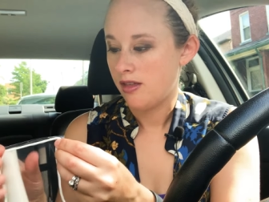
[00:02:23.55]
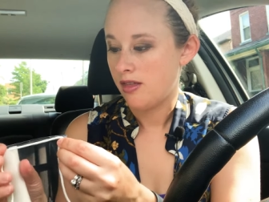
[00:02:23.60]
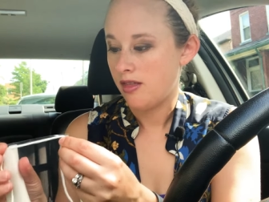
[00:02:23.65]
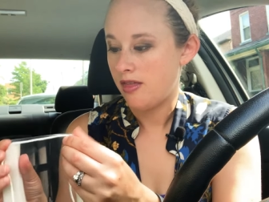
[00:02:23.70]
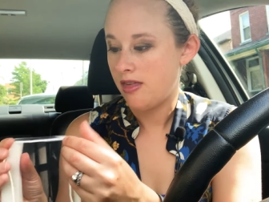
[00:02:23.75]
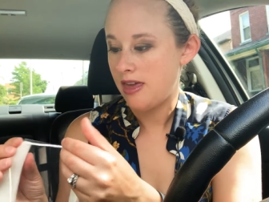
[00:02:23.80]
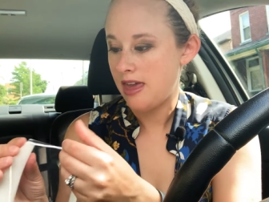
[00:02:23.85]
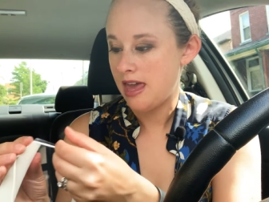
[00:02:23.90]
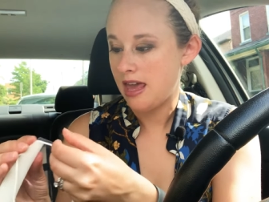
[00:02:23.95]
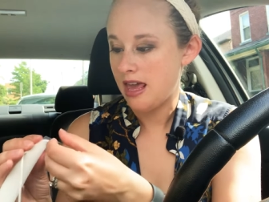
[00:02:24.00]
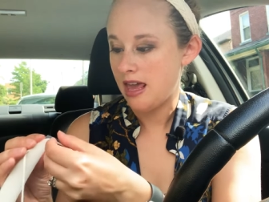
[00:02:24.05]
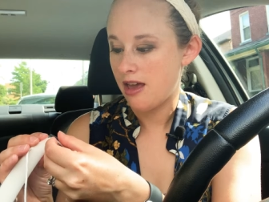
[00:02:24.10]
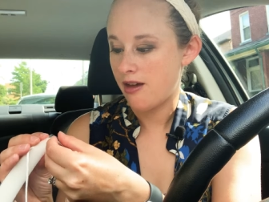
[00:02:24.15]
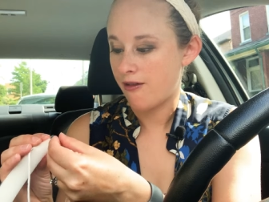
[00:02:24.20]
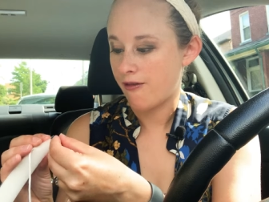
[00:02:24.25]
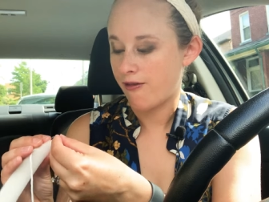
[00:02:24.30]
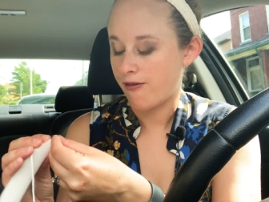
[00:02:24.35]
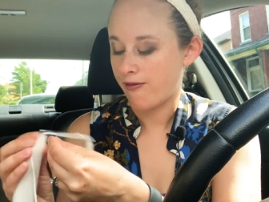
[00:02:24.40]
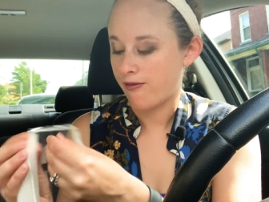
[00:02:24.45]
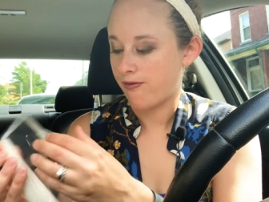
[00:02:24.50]
the
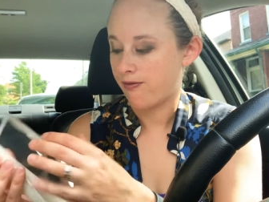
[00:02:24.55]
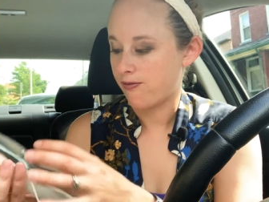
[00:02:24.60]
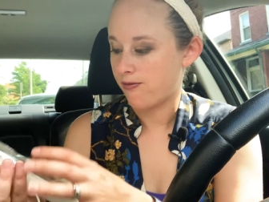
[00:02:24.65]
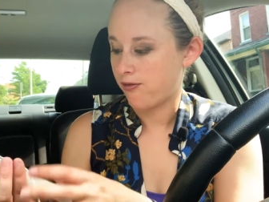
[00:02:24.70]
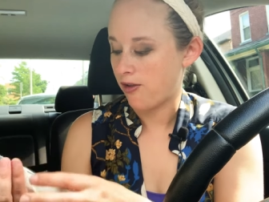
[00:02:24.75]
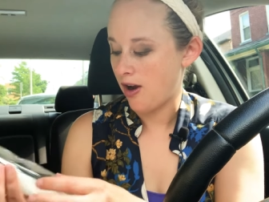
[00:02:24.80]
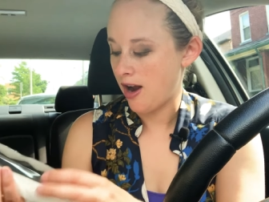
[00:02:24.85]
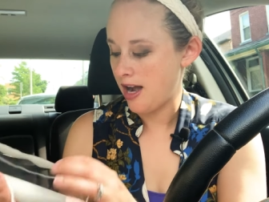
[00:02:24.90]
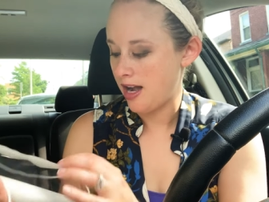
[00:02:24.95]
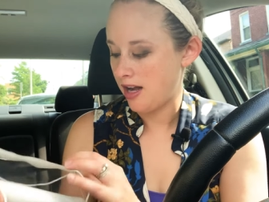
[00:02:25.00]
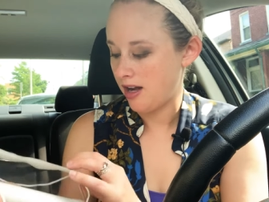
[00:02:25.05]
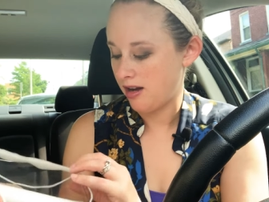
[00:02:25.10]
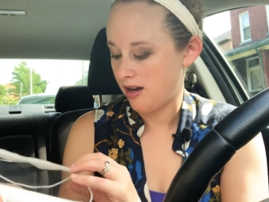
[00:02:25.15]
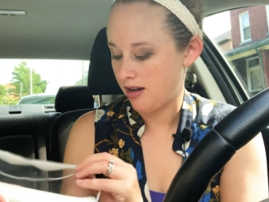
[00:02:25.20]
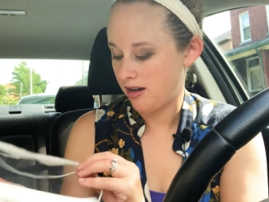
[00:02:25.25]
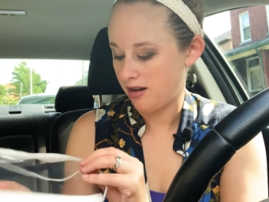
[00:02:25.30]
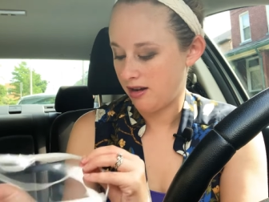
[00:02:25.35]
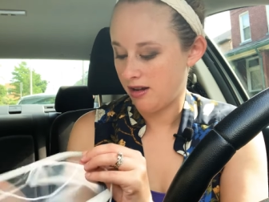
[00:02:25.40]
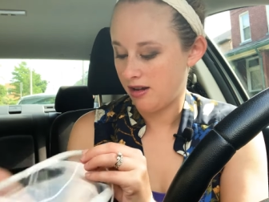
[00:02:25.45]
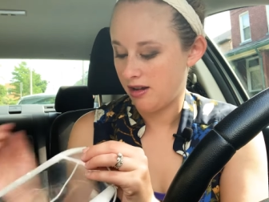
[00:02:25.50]
front
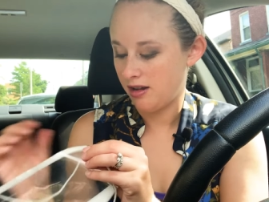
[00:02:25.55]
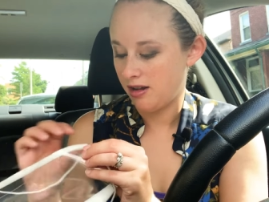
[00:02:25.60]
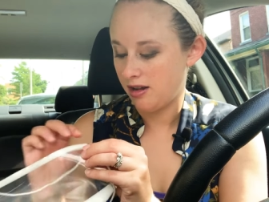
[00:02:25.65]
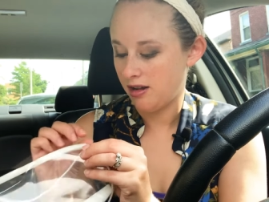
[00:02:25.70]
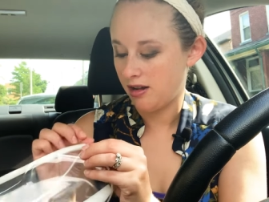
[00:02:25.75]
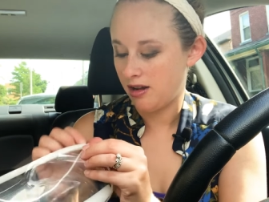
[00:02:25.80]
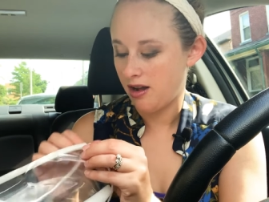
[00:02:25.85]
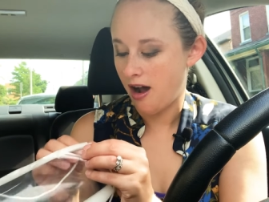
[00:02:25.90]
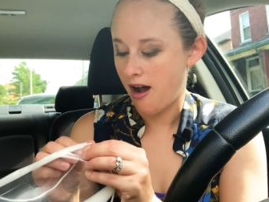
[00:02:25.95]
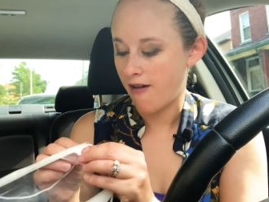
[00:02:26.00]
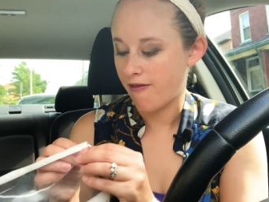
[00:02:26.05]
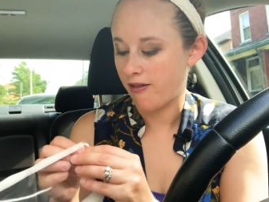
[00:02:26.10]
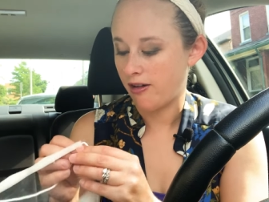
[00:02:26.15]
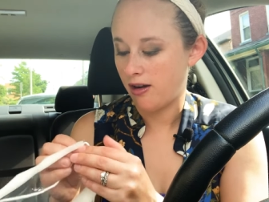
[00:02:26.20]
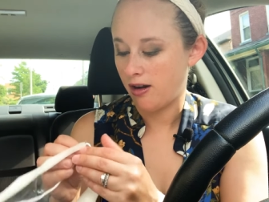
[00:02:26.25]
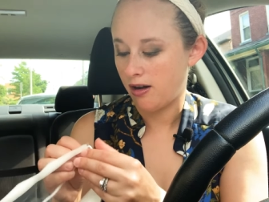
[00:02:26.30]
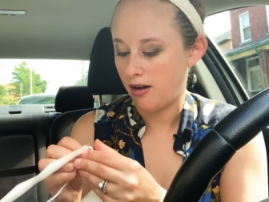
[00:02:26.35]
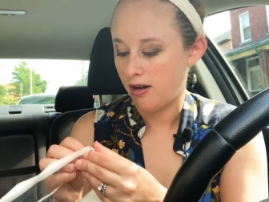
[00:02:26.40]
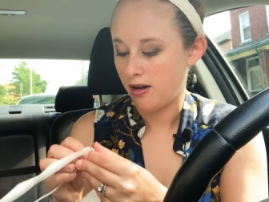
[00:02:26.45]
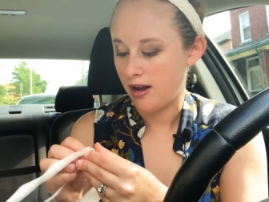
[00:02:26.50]

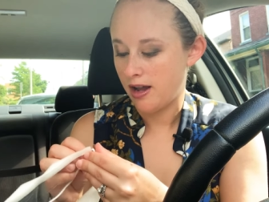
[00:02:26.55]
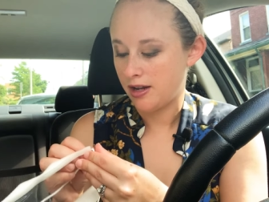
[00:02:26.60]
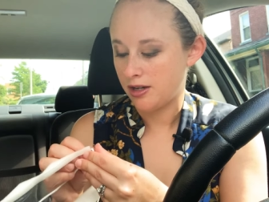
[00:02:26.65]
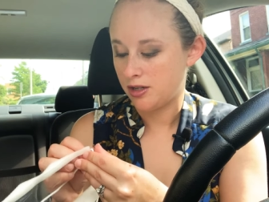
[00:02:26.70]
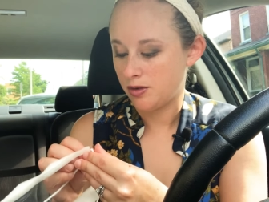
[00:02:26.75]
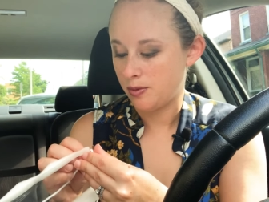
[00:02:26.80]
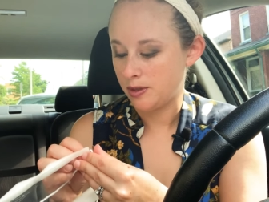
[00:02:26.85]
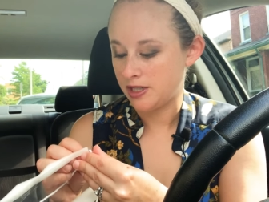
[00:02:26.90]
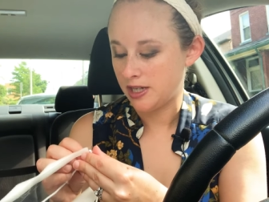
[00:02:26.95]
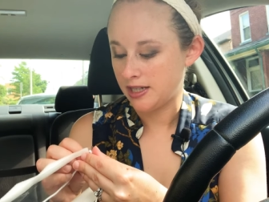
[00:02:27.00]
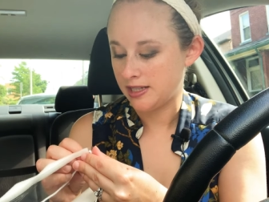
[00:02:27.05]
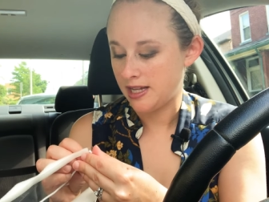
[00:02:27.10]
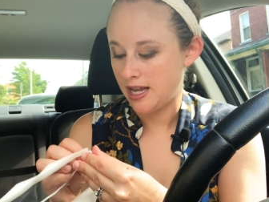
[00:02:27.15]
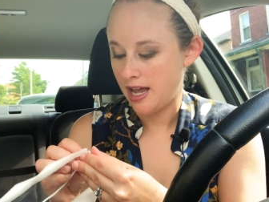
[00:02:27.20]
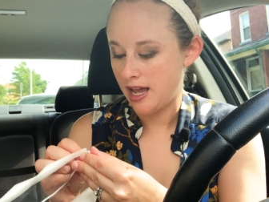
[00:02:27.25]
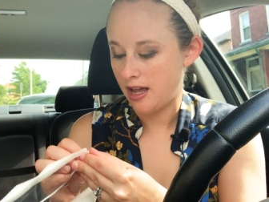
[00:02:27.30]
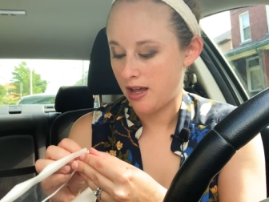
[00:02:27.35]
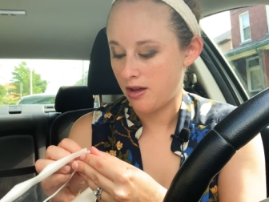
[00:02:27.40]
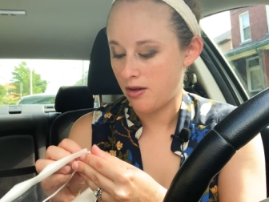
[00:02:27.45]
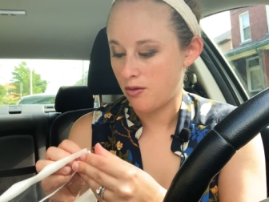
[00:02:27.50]
cover, to which I
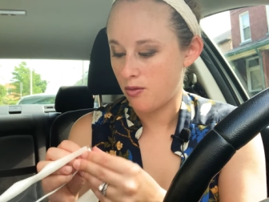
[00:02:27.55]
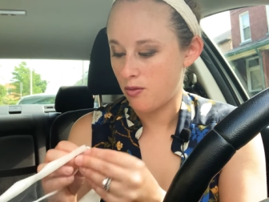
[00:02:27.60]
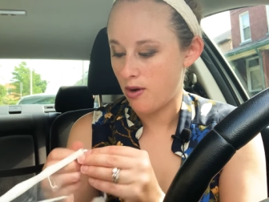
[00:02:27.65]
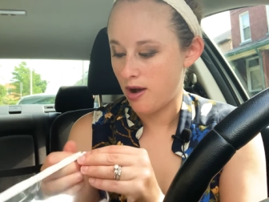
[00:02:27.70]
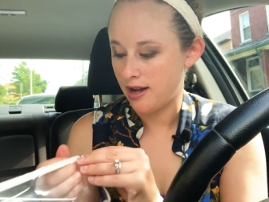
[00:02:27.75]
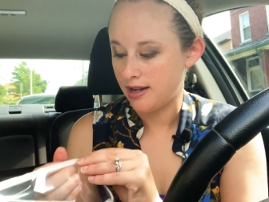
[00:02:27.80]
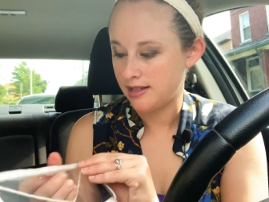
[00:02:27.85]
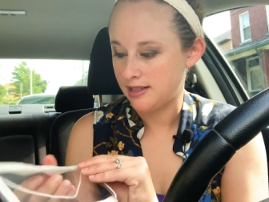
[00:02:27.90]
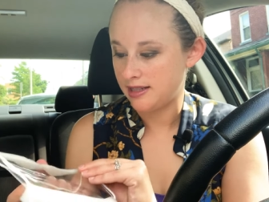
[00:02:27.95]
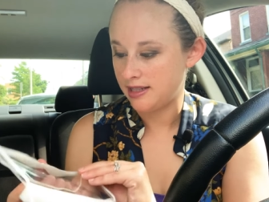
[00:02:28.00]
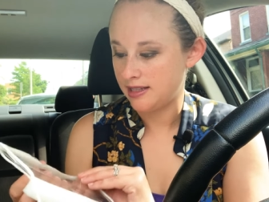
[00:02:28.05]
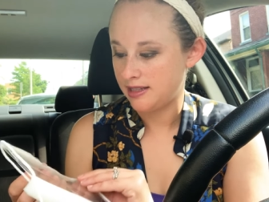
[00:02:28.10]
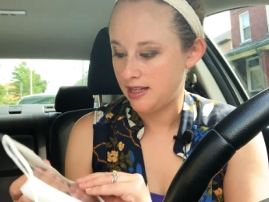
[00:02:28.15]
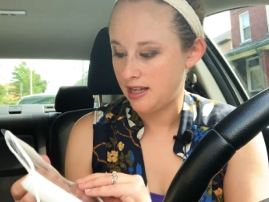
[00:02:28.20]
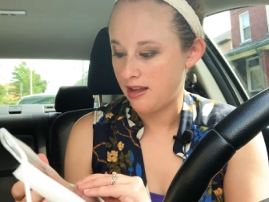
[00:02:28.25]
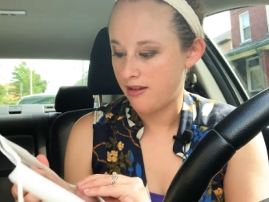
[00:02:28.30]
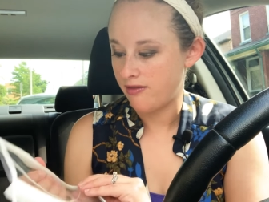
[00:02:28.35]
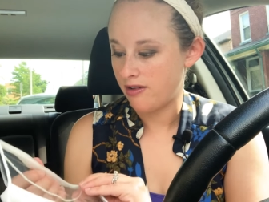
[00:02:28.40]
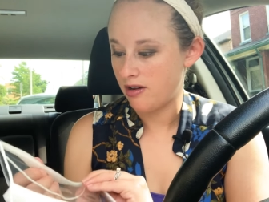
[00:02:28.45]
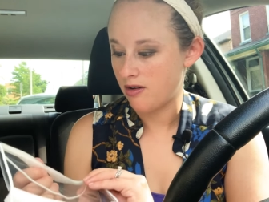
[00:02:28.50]
say, why is this
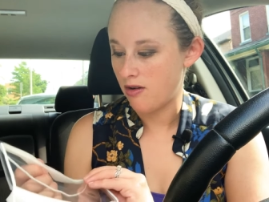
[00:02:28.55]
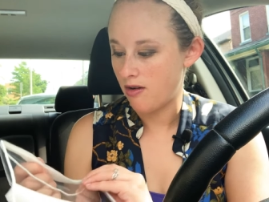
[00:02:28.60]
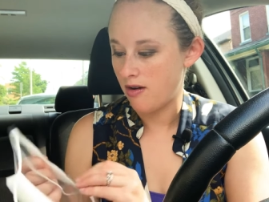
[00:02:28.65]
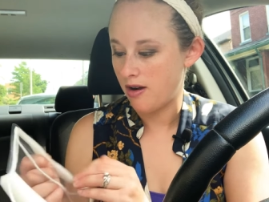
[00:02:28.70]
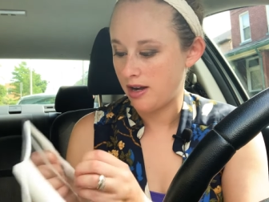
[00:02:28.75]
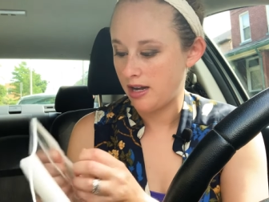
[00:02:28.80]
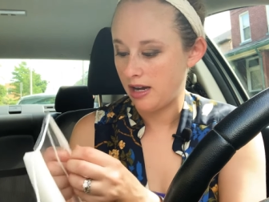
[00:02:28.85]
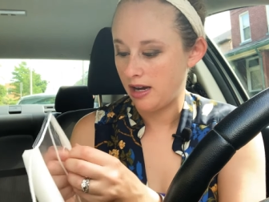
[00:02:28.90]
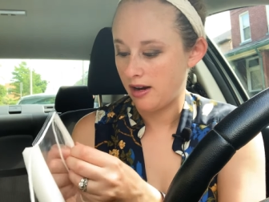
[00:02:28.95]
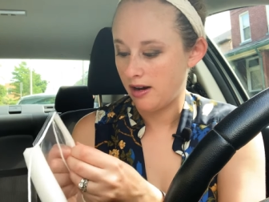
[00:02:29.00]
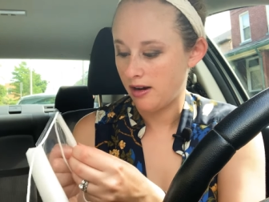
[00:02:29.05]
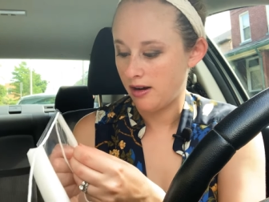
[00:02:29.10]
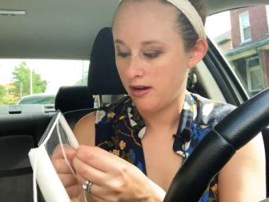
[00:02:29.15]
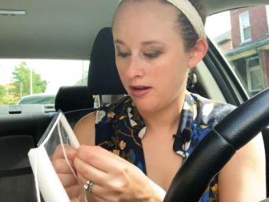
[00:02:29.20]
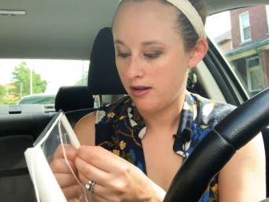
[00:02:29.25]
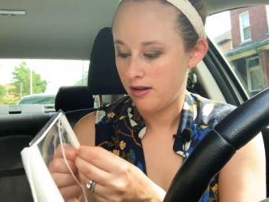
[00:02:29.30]
even on here?